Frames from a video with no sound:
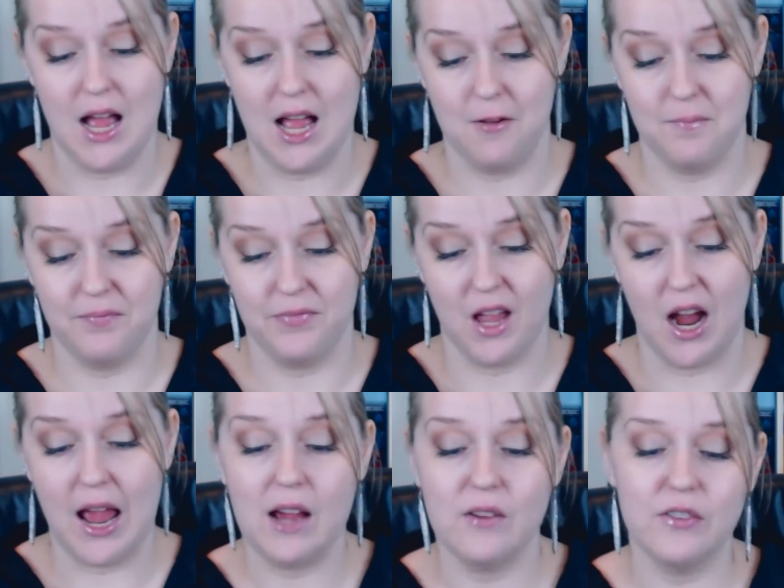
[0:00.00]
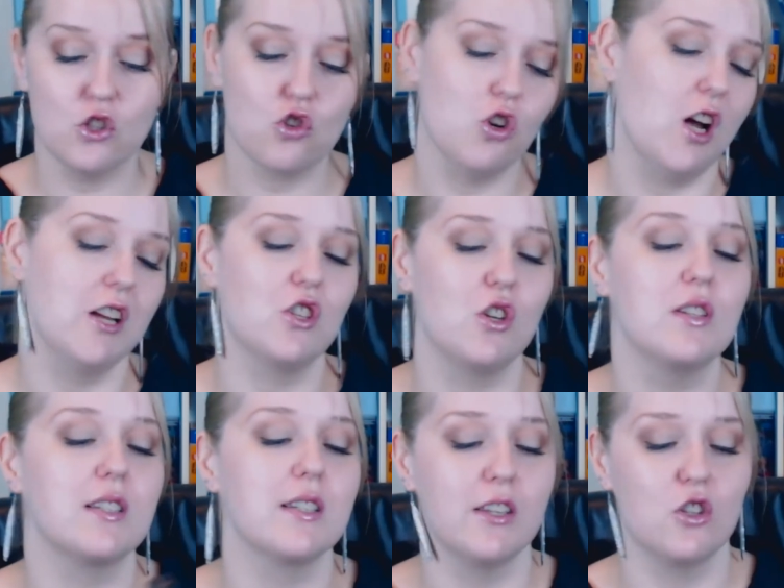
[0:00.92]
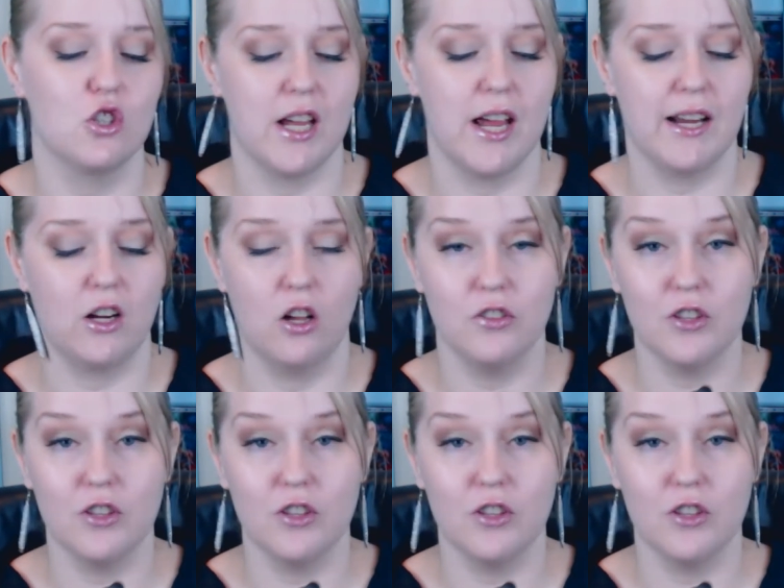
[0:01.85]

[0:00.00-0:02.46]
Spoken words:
I haven't tried using the jack